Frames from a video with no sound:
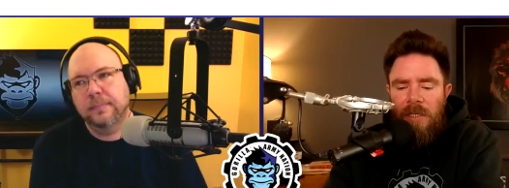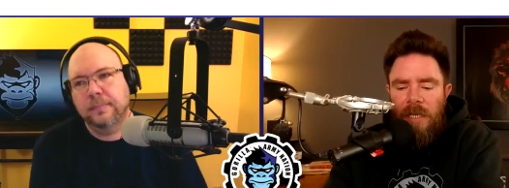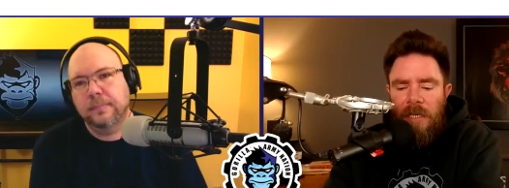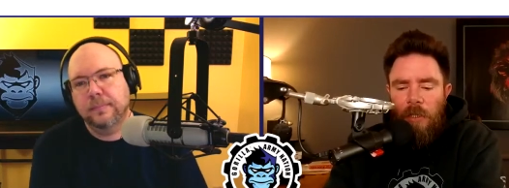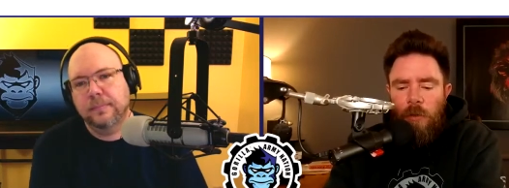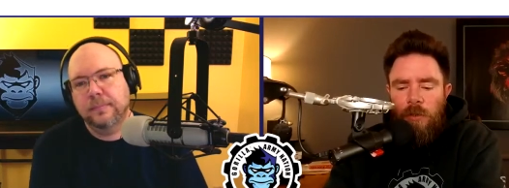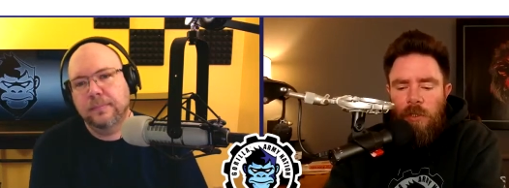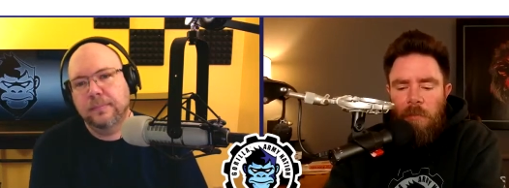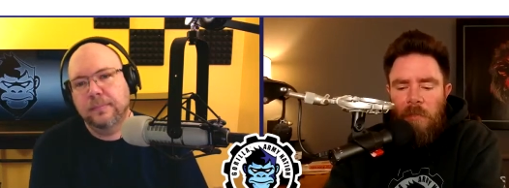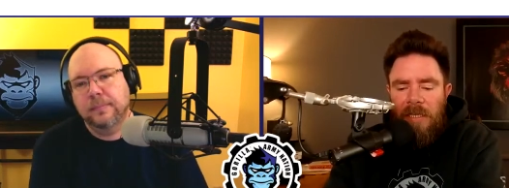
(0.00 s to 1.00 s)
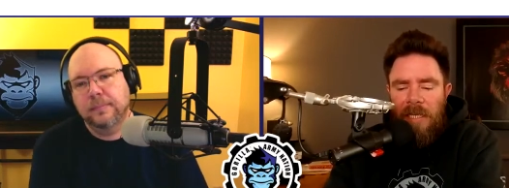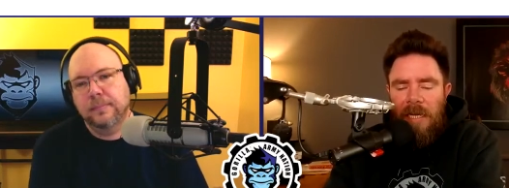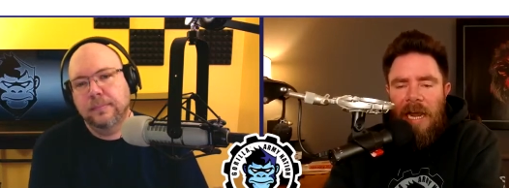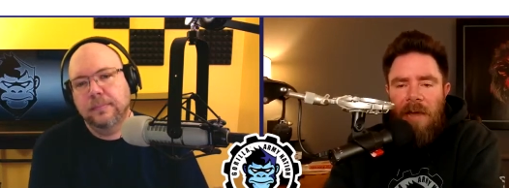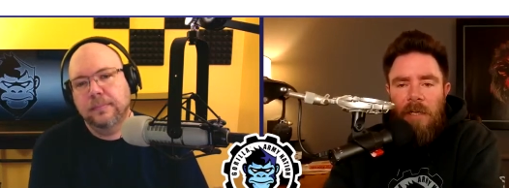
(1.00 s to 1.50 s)
Speaker 1: that you should be
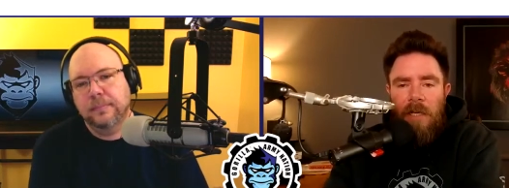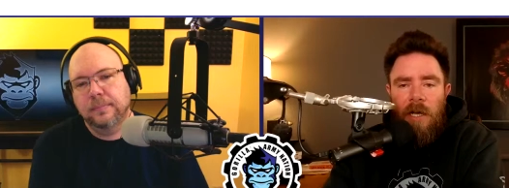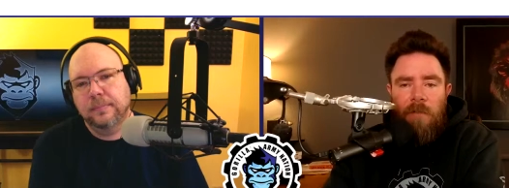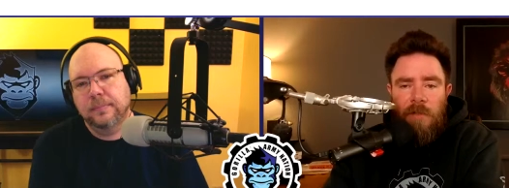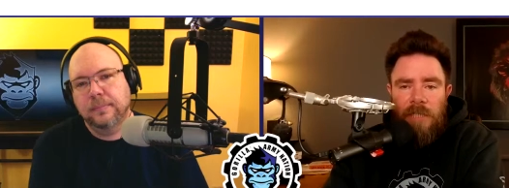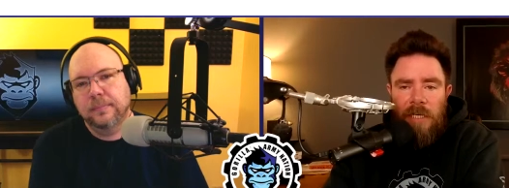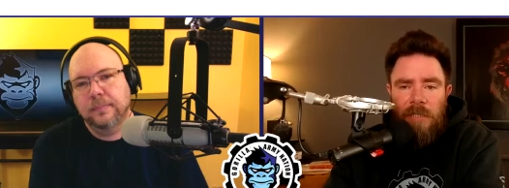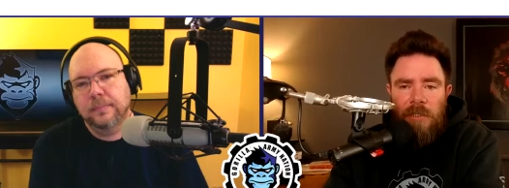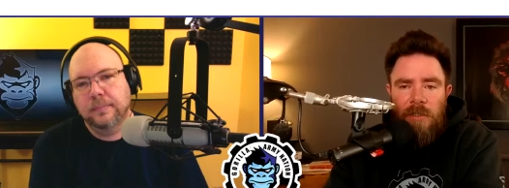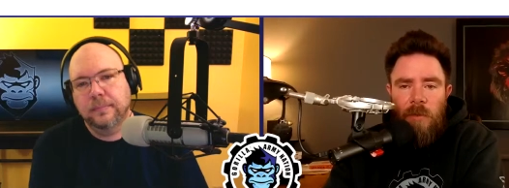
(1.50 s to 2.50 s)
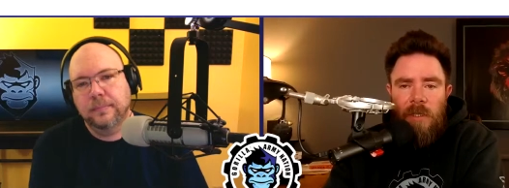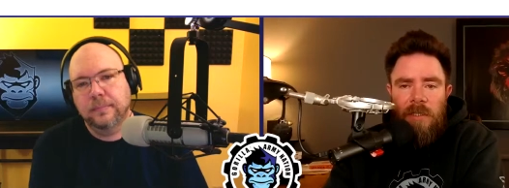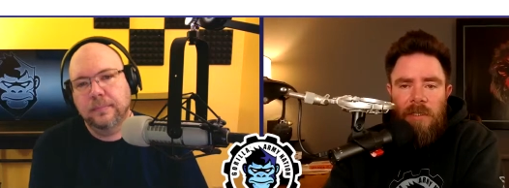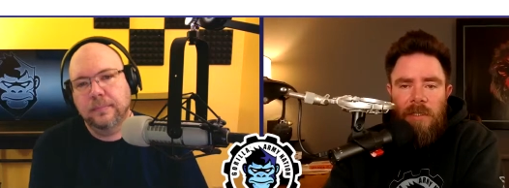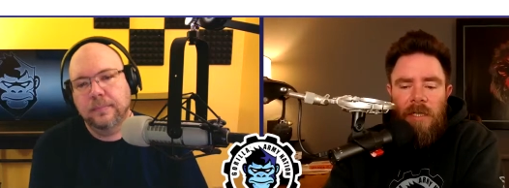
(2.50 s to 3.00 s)
then having conversations
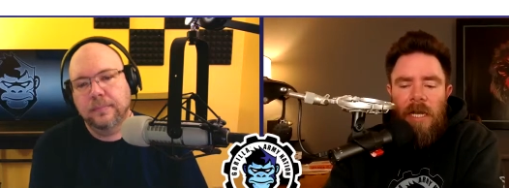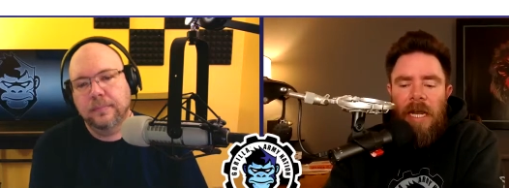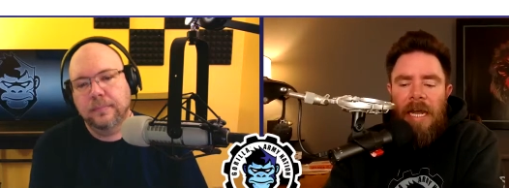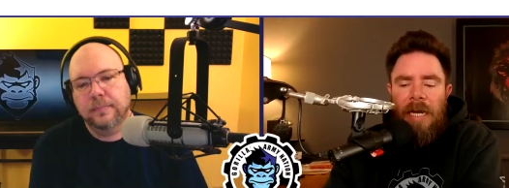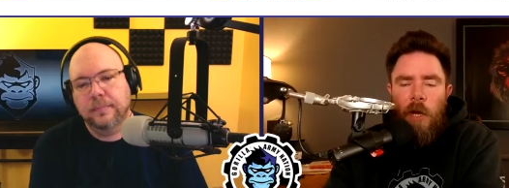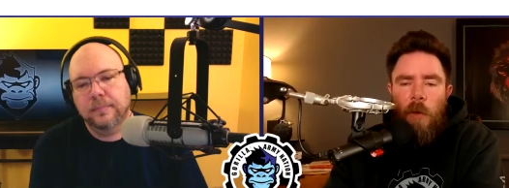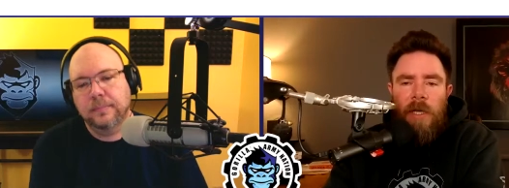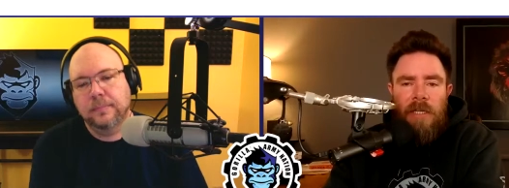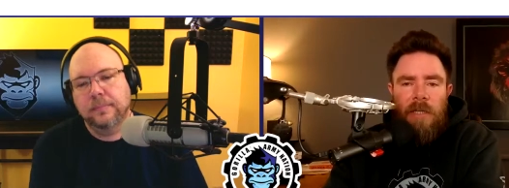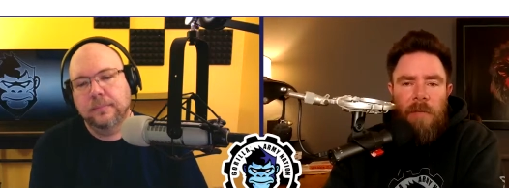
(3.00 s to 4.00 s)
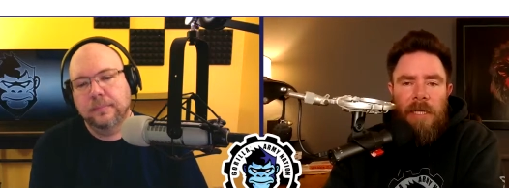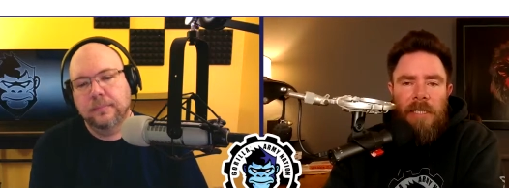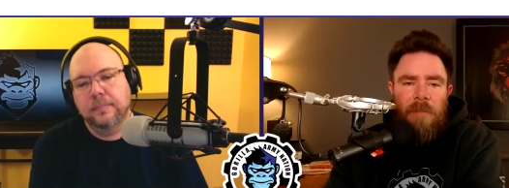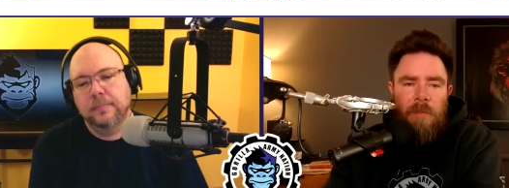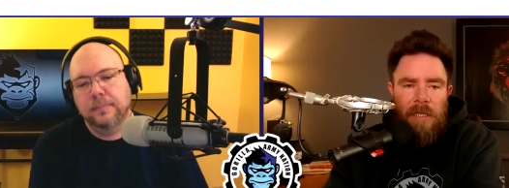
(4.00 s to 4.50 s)
with and knowing them
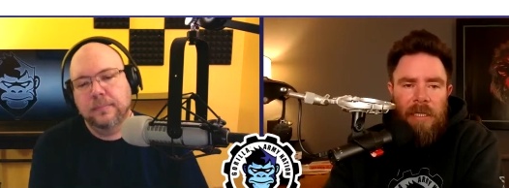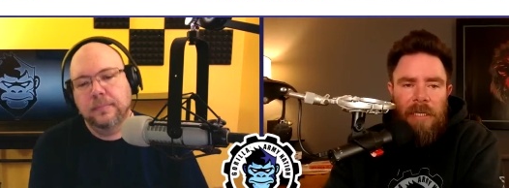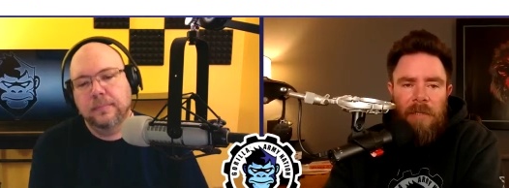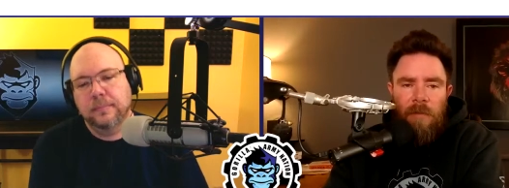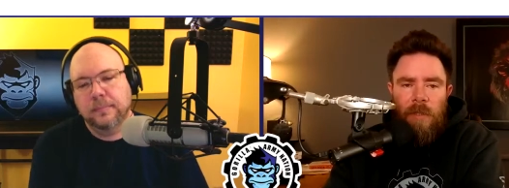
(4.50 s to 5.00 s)
intimately.